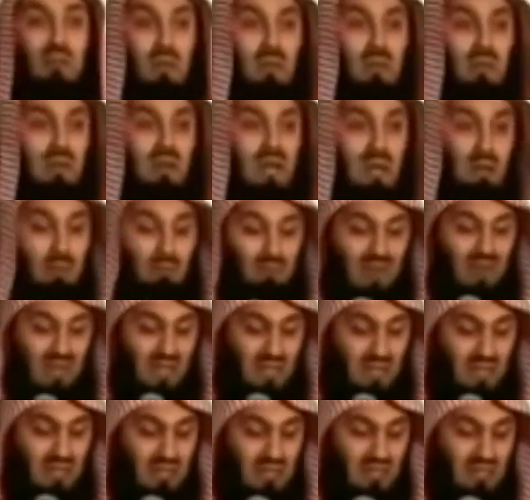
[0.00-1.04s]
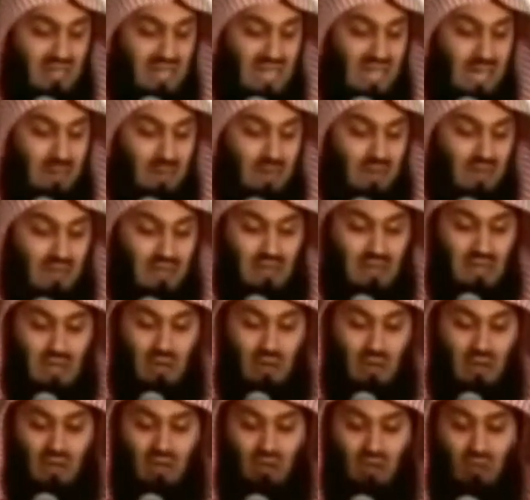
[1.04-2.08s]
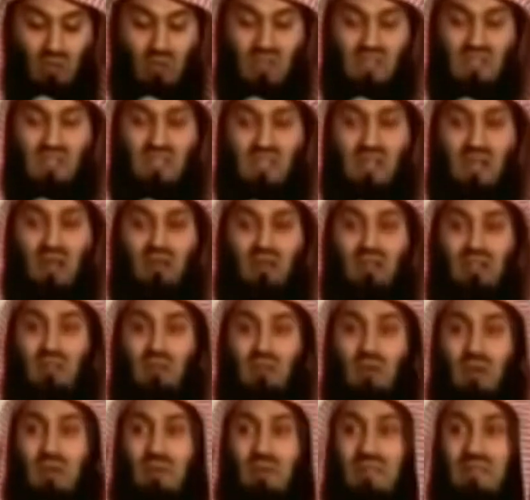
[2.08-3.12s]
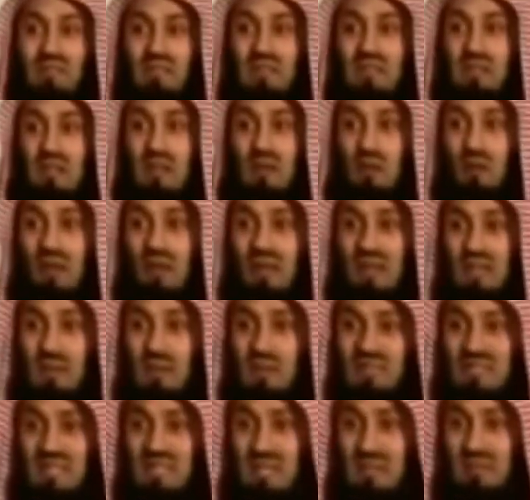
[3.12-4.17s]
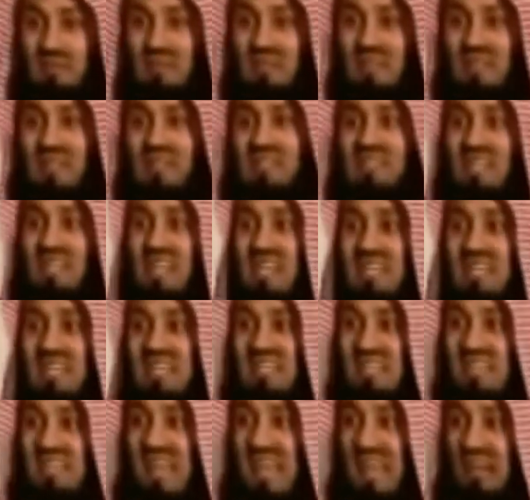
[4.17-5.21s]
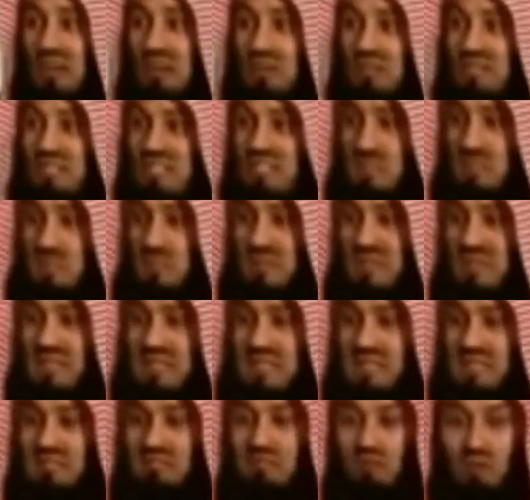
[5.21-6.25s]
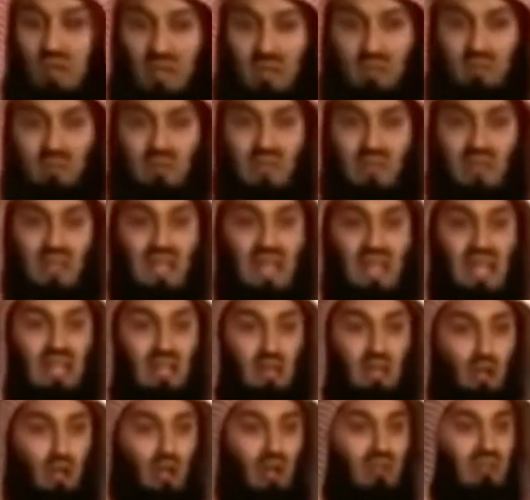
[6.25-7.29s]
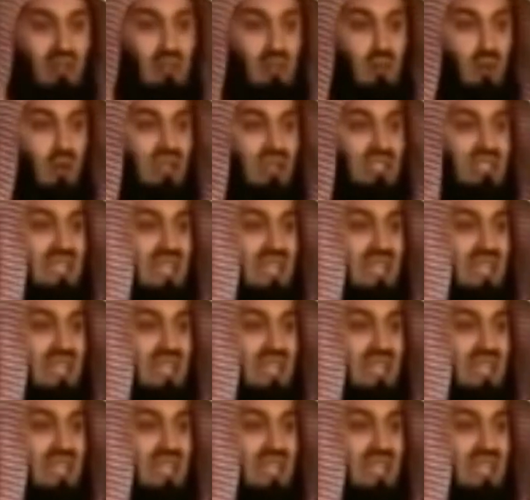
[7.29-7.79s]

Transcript: of people. And the sahaba radiallahu anhum were surrounding Muhammad sallallahu alayhi wa sallam, taking the arrows and spears for him. And a lot of them